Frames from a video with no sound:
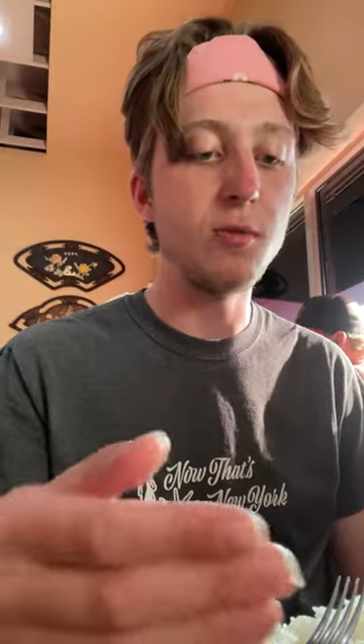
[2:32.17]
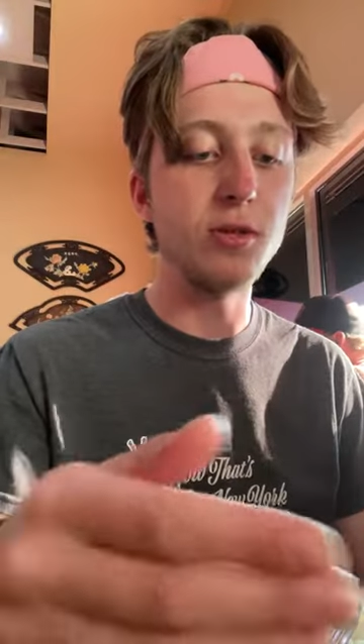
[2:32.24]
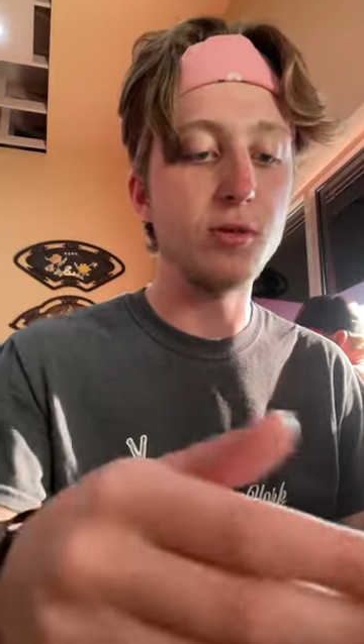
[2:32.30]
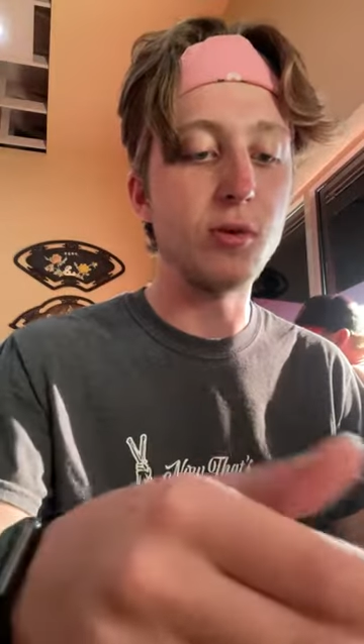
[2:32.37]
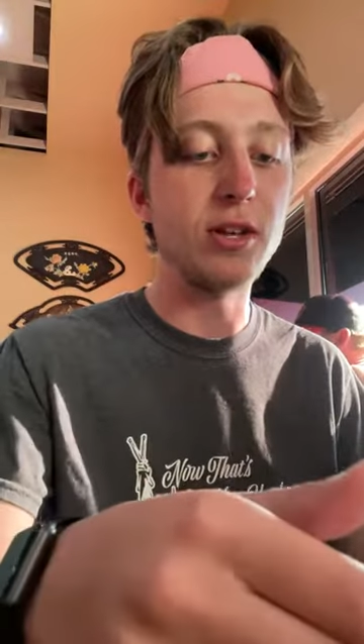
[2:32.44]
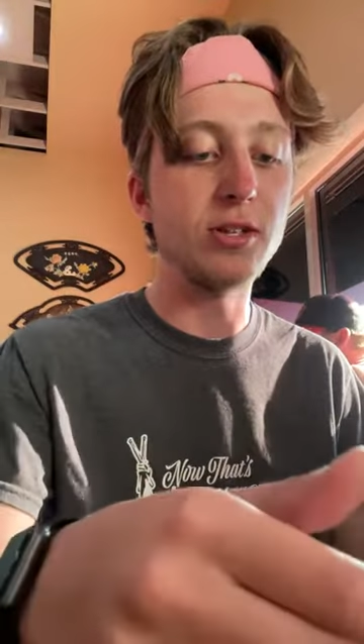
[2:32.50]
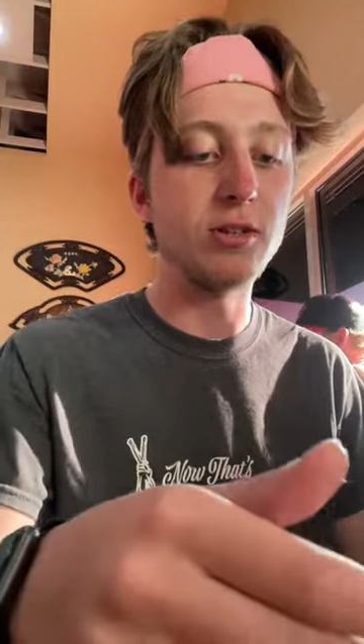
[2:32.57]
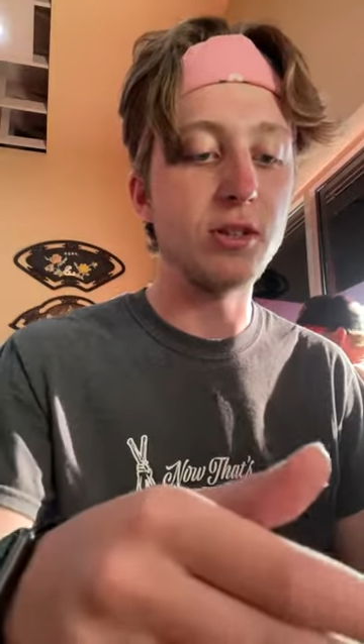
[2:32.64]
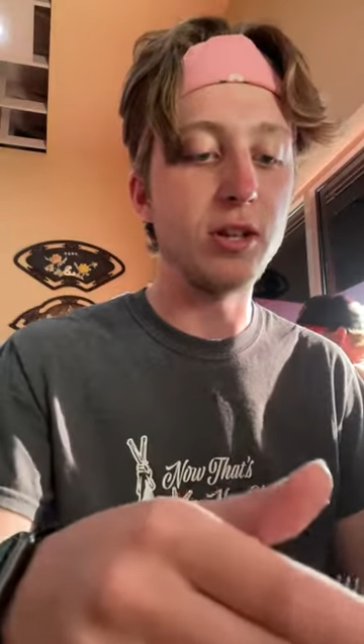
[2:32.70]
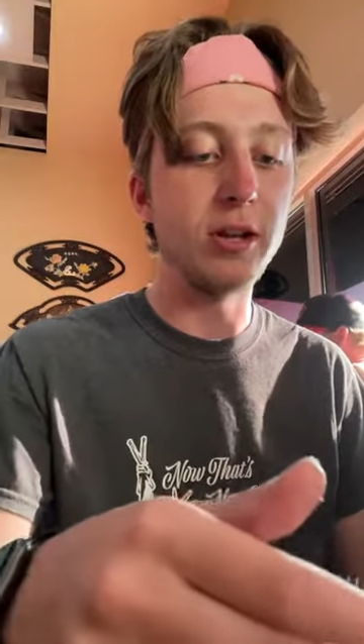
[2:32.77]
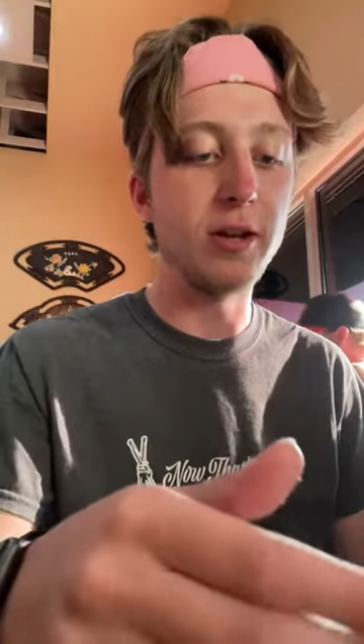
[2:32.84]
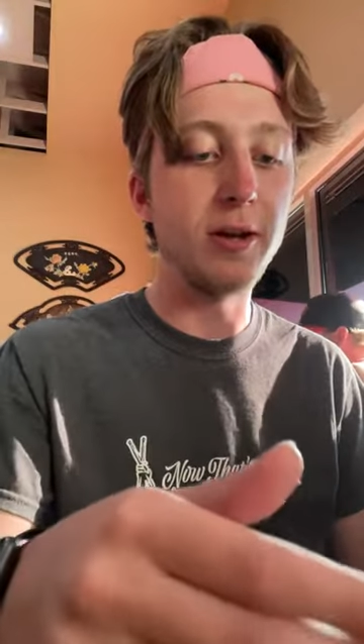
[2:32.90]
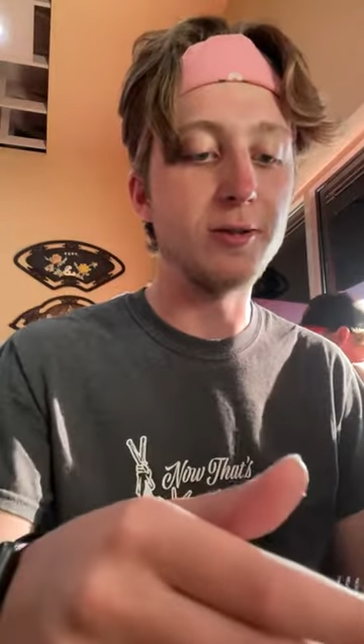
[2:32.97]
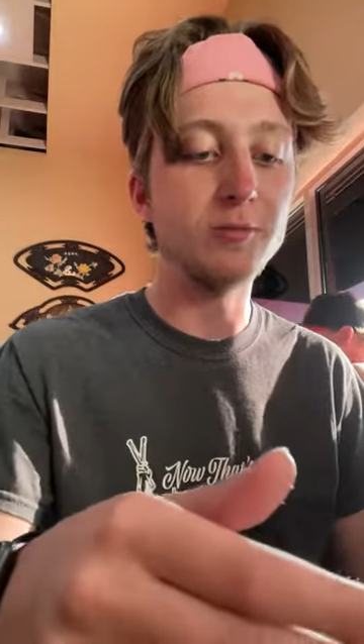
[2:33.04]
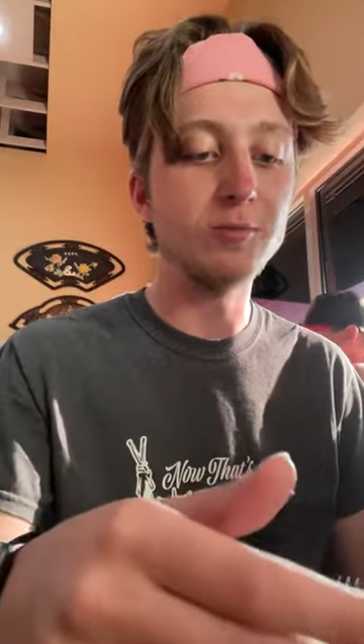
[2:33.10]
with the rest of
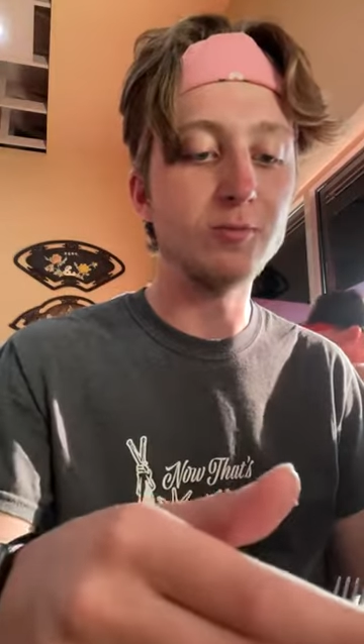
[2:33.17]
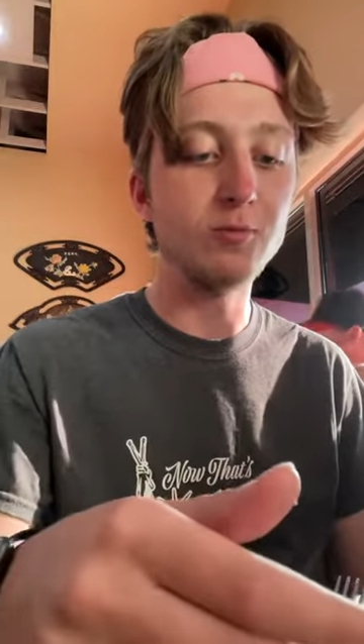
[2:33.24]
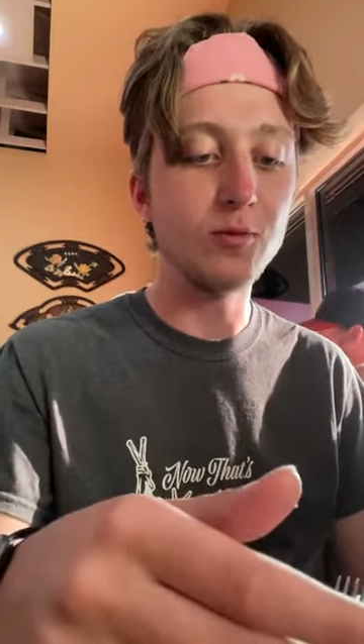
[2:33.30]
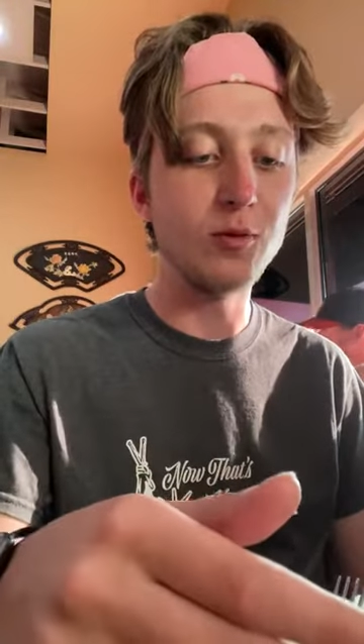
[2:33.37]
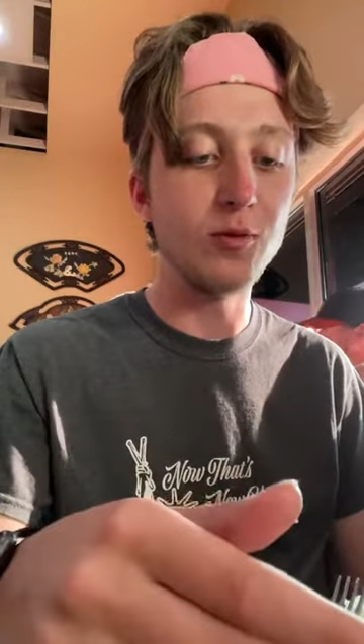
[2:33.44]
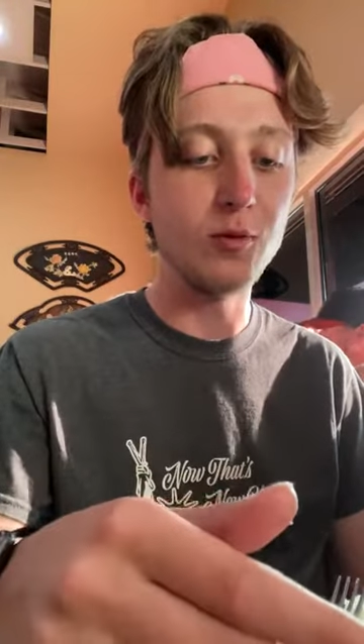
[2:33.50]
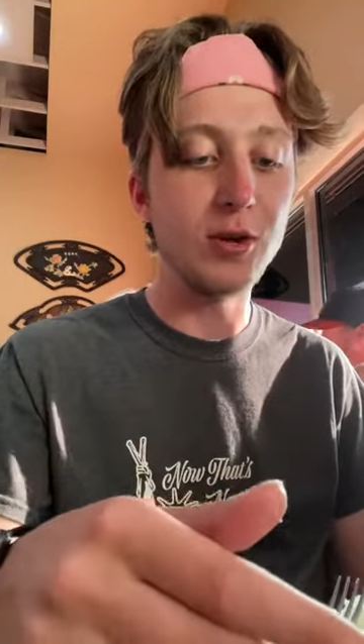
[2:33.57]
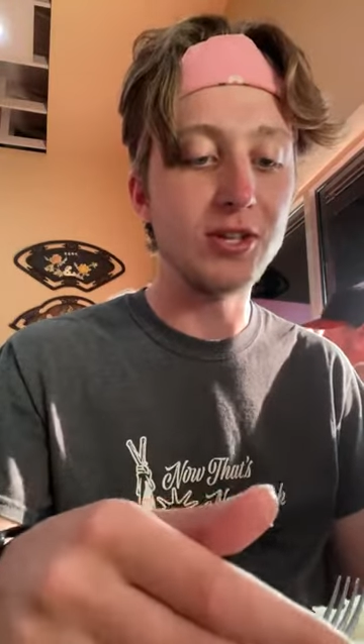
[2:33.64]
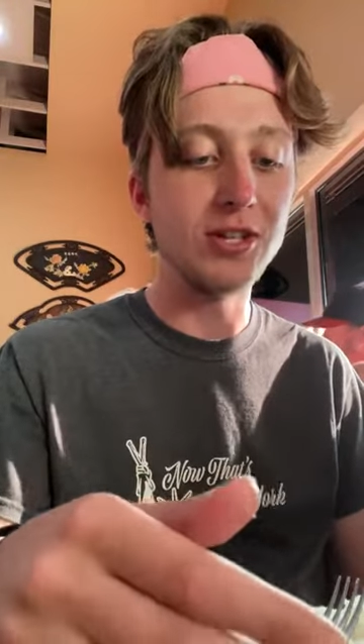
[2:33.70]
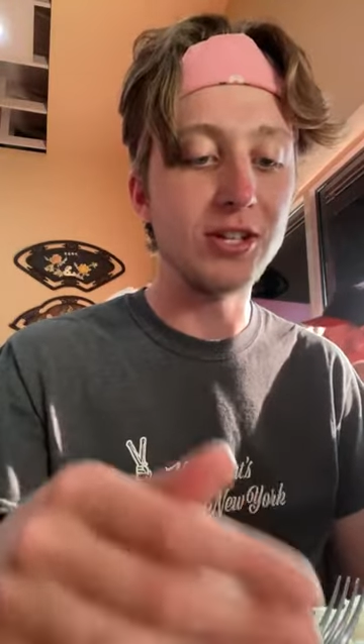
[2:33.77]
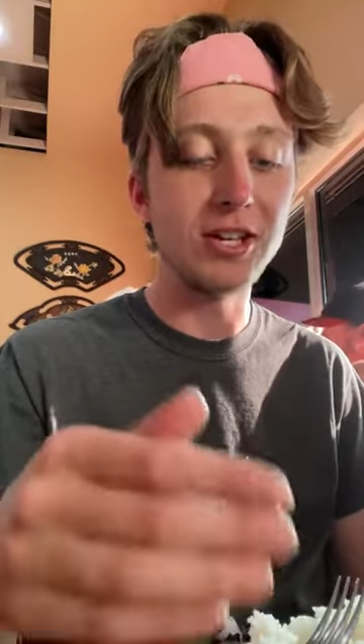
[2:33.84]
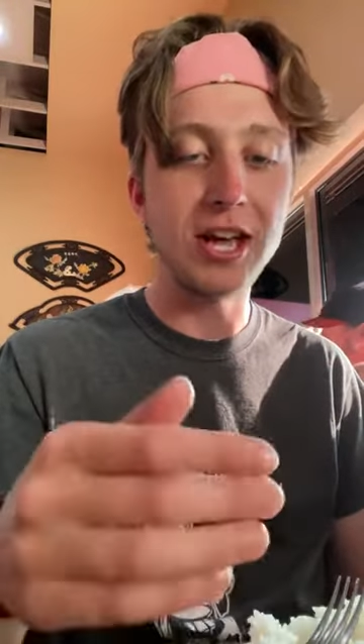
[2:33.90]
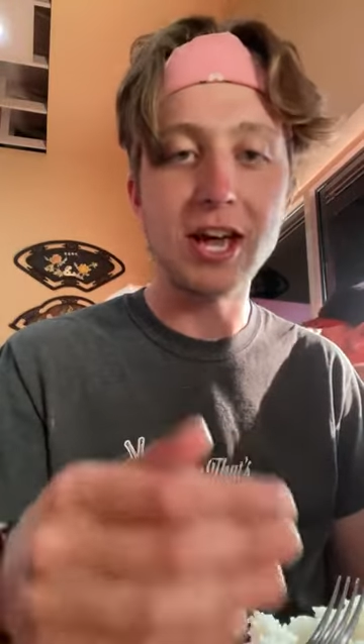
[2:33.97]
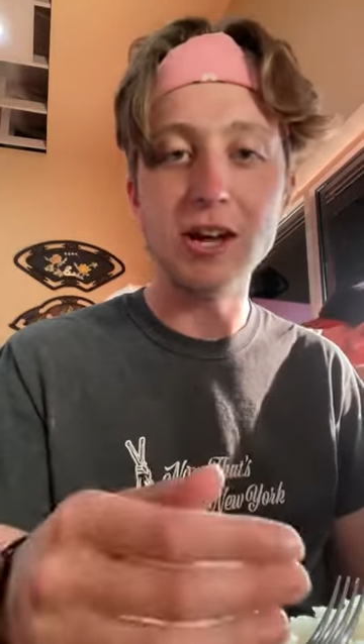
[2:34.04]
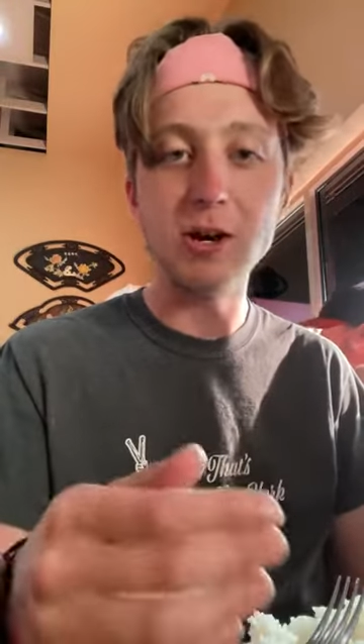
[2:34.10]
the, the, rest of
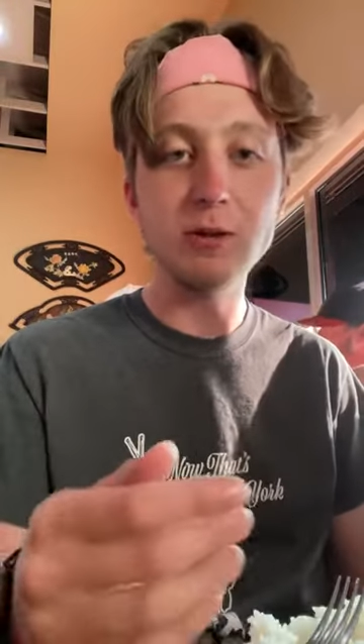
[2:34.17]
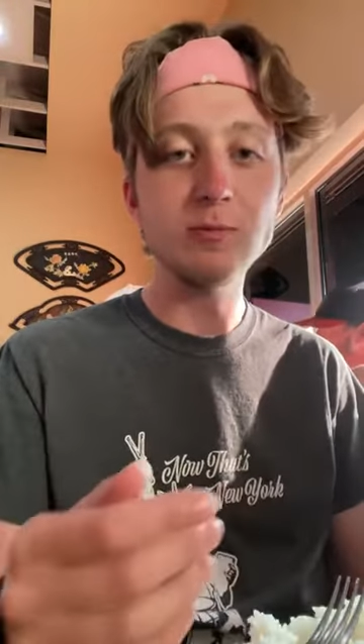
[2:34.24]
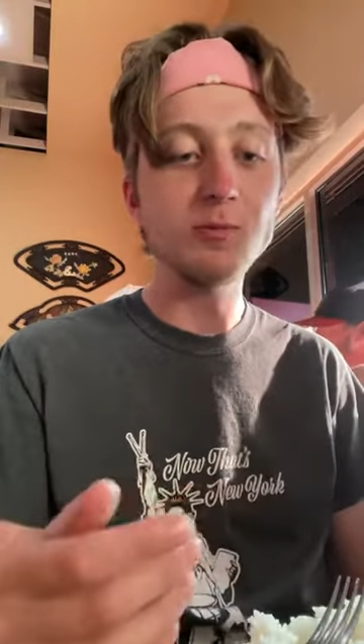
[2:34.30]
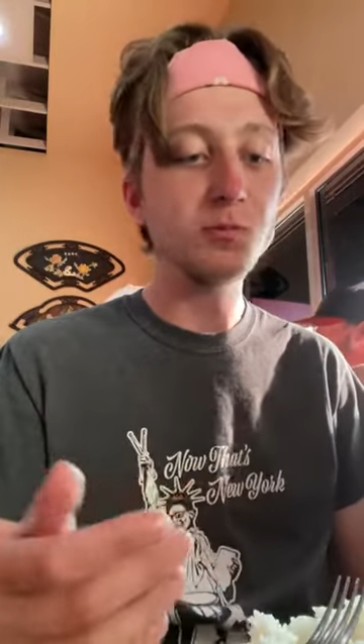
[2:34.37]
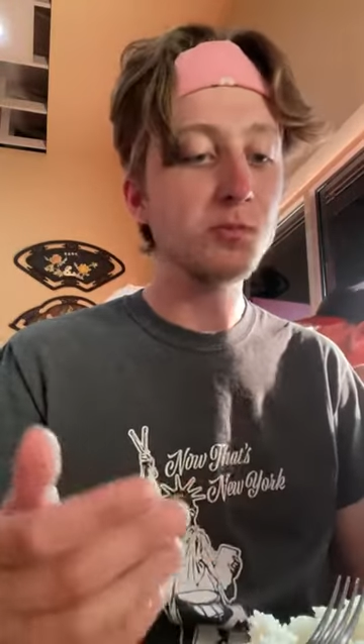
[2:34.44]
the guy here.